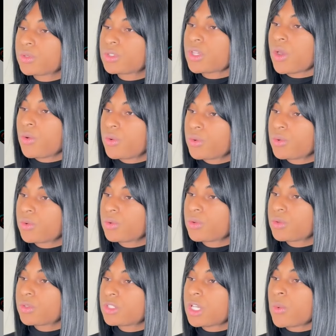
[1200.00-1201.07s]
so,
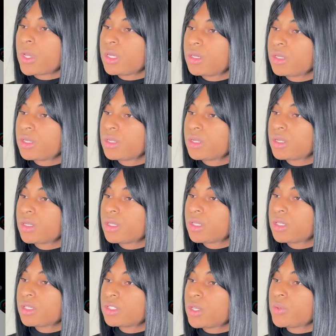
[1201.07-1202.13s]
so in,
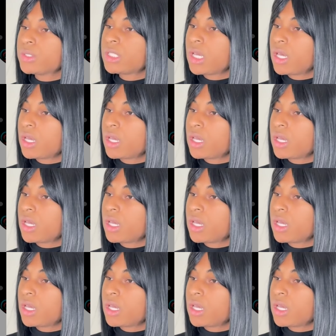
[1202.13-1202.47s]
so in,